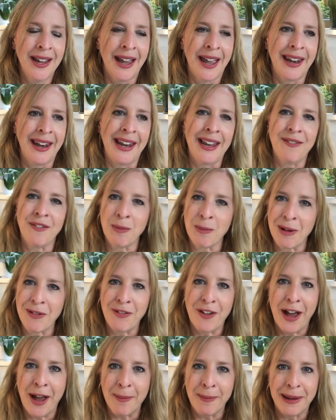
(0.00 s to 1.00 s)
and leaving my
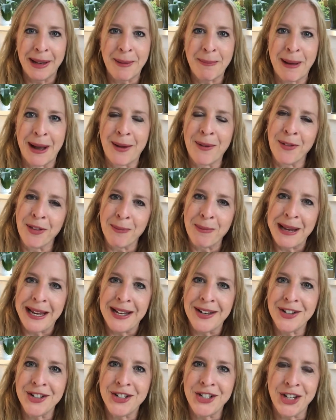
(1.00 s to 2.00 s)
family back on the
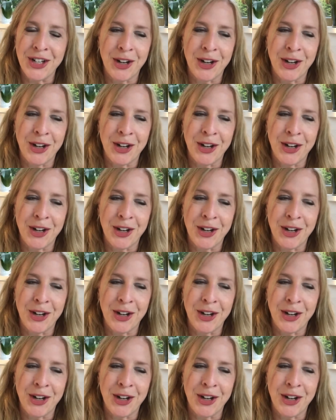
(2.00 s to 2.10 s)
beach,